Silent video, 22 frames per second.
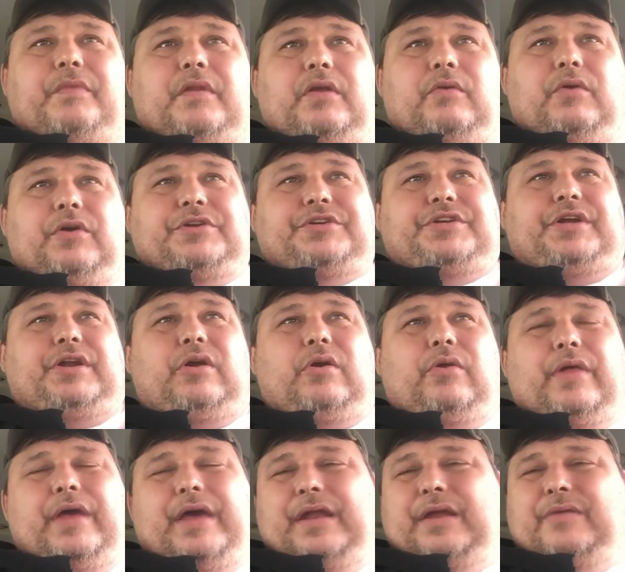which, you
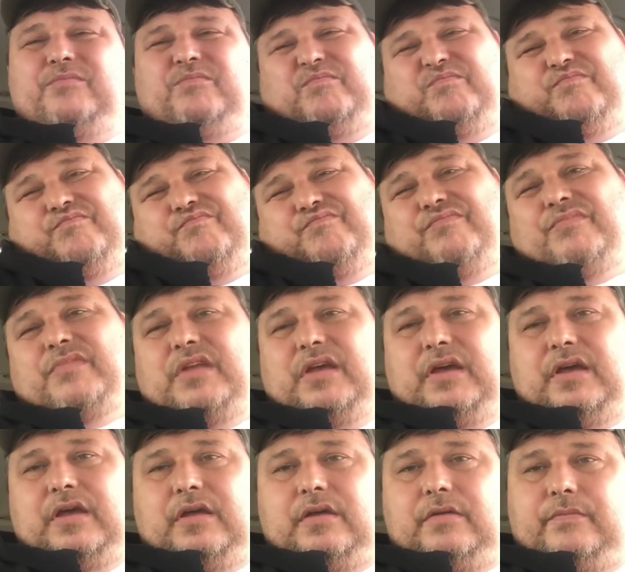know, that,
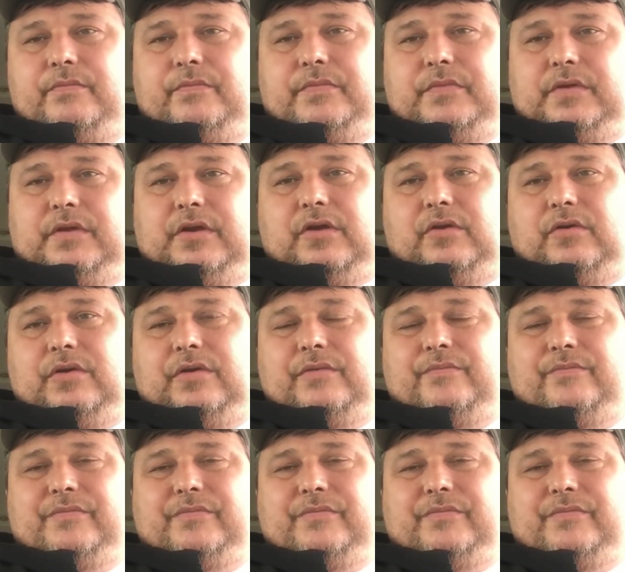yeah, you know,